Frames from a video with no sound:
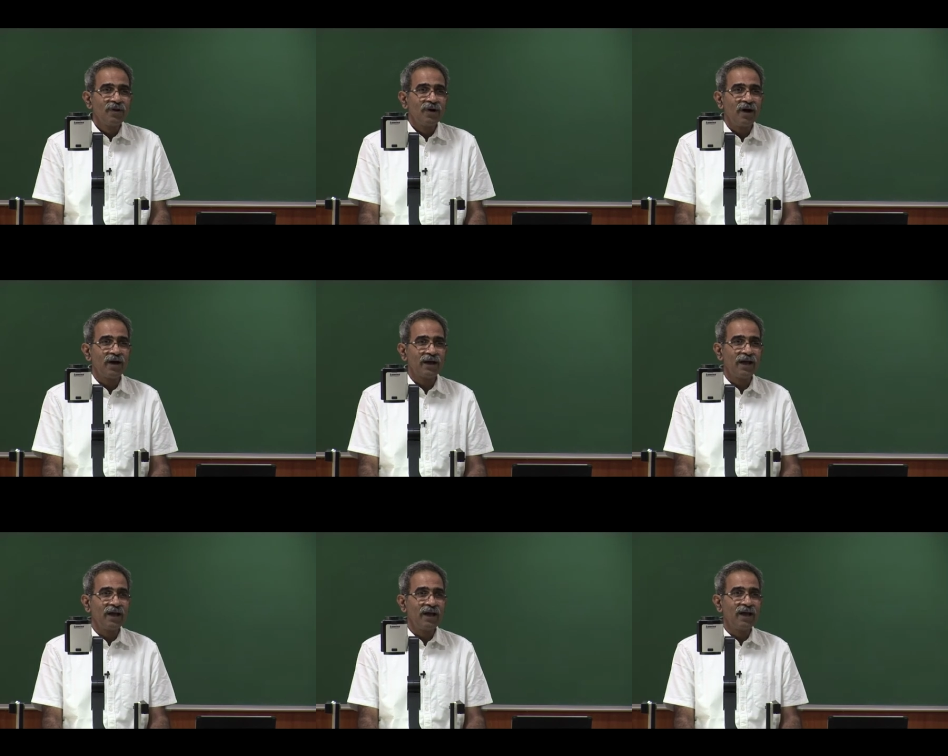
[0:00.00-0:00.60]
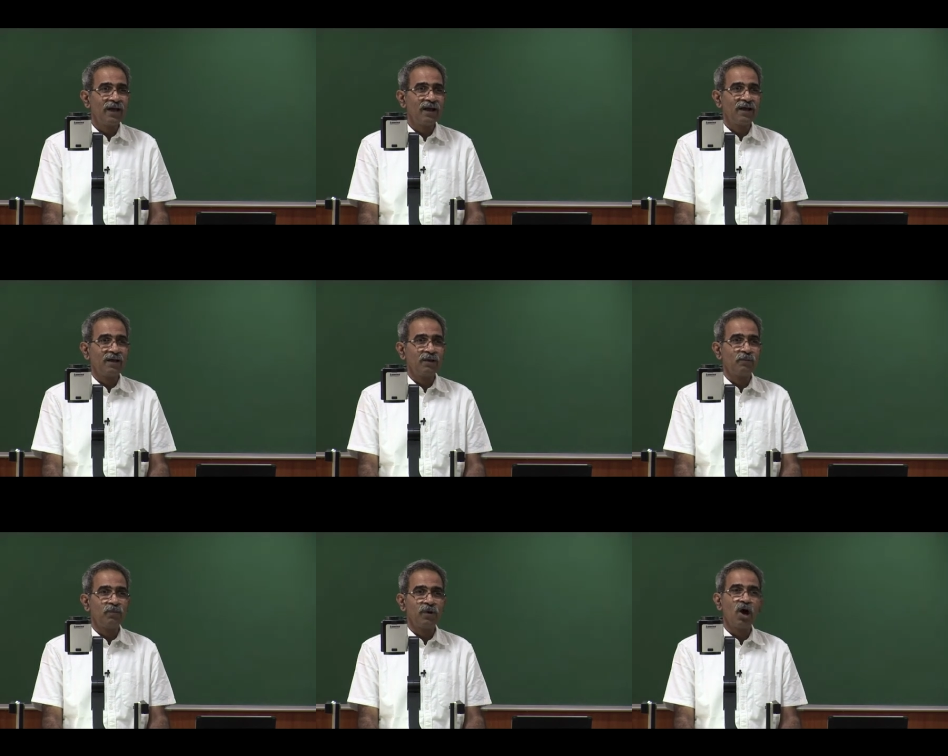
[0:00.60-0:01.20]
or a
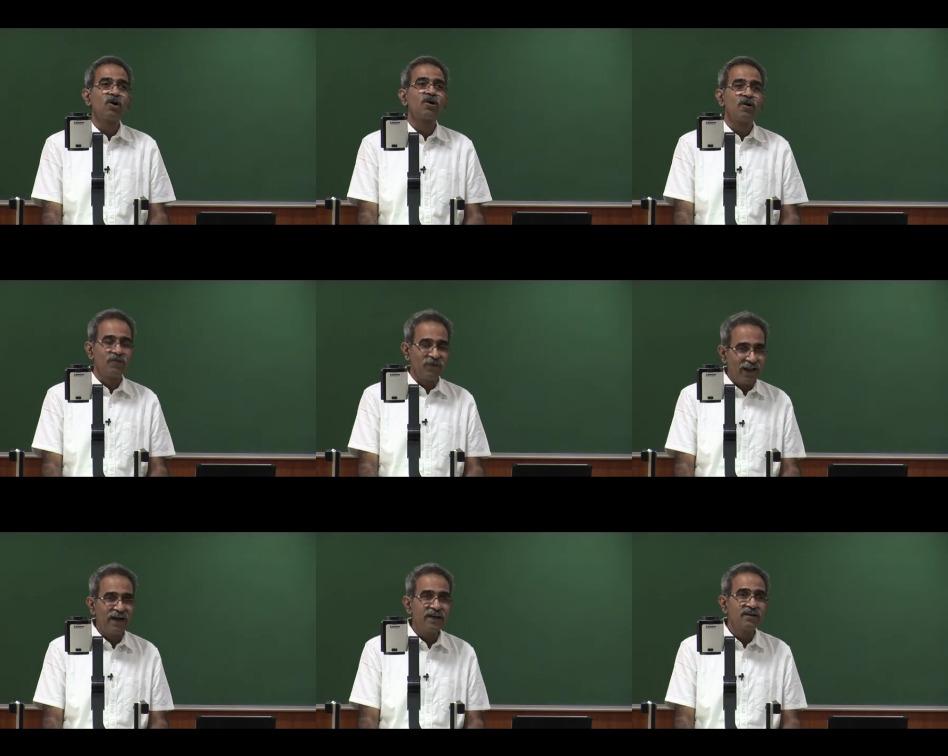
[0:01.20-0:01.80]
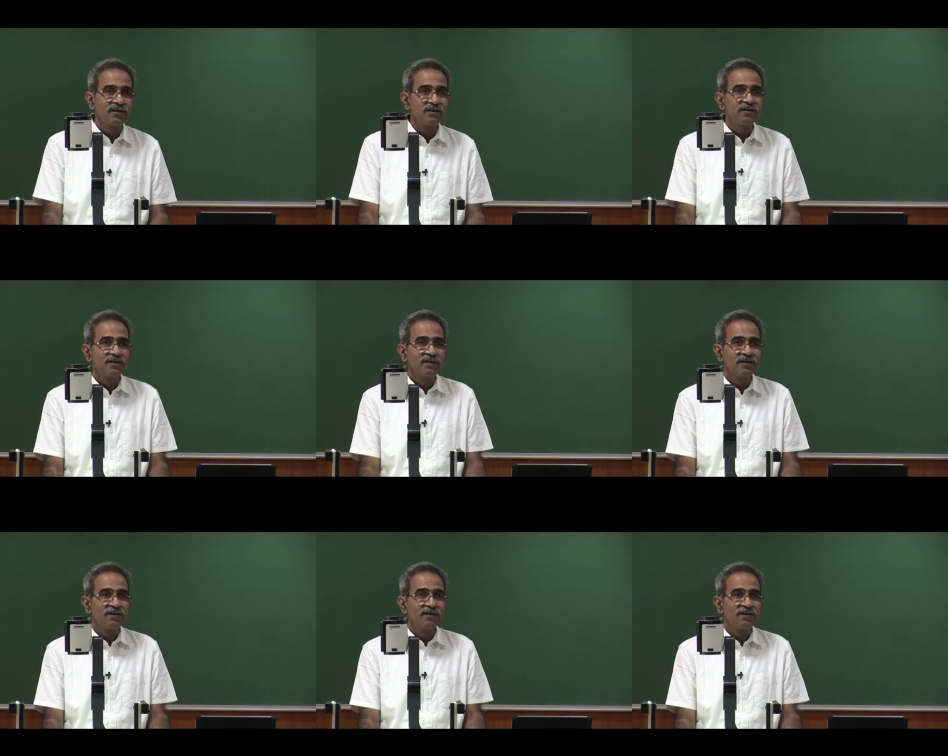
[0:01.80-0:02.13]
block of lead